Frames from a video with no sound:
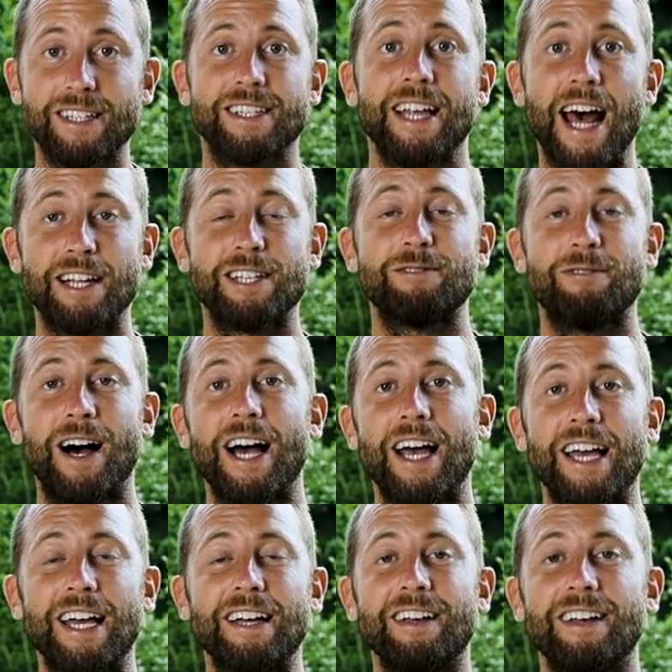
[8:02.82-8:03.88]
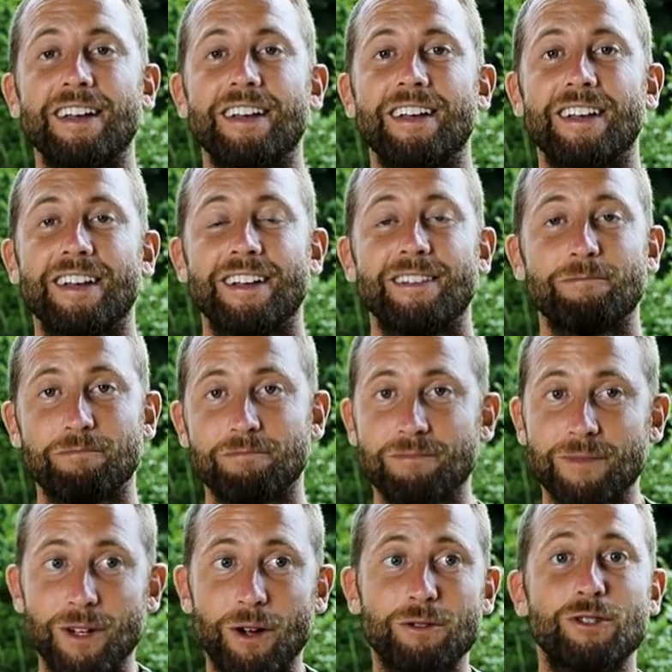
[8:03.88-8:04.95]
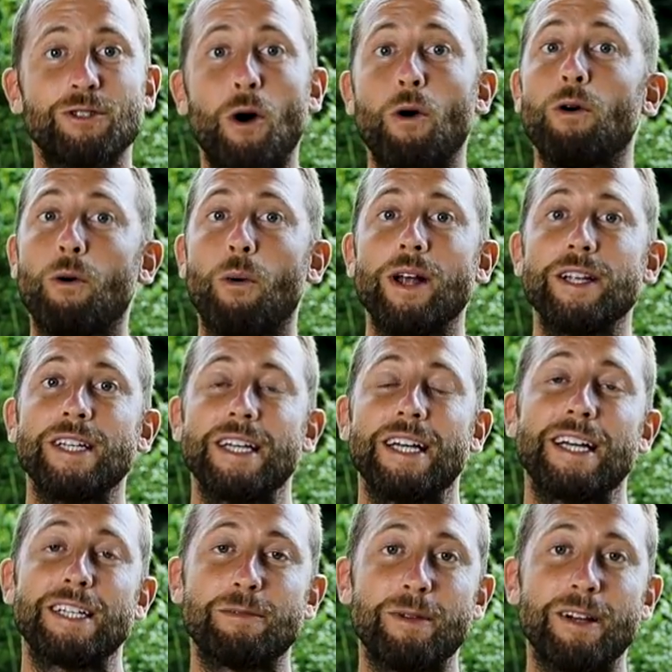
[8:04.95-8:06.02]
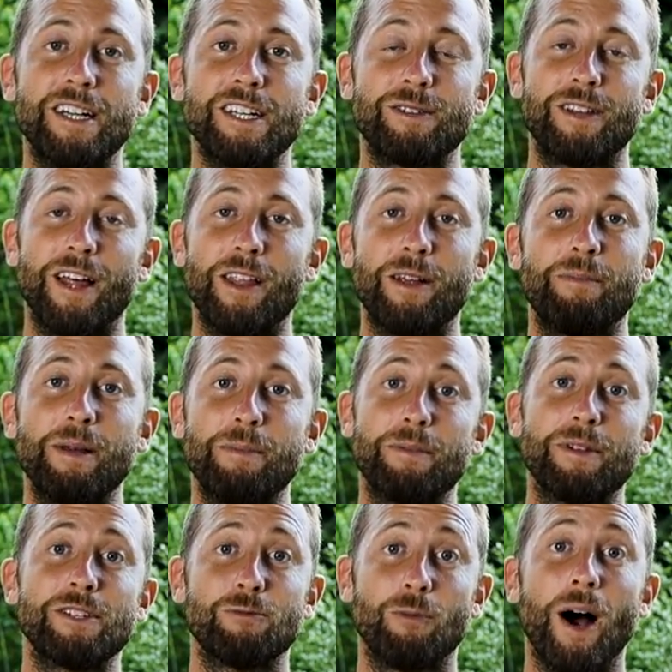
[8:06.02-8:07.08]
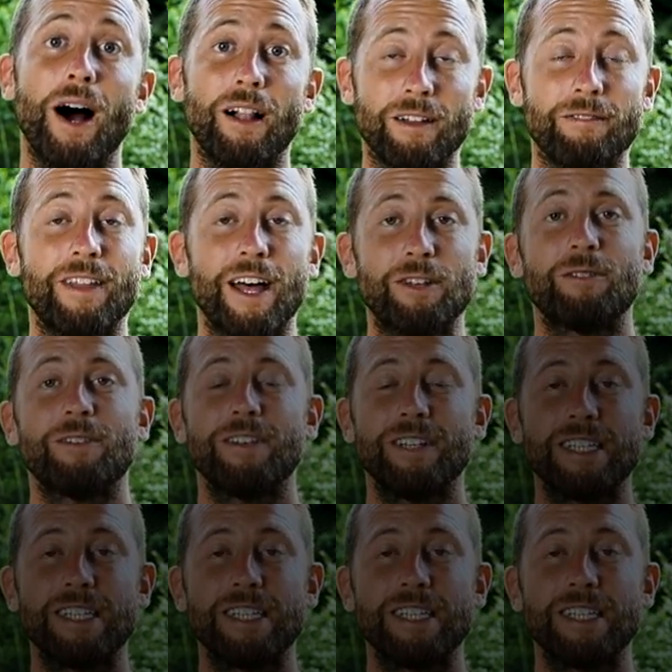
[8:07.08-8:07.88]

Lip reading: a satisfying, you know, soul-quenching experience with other people as well, if that's what you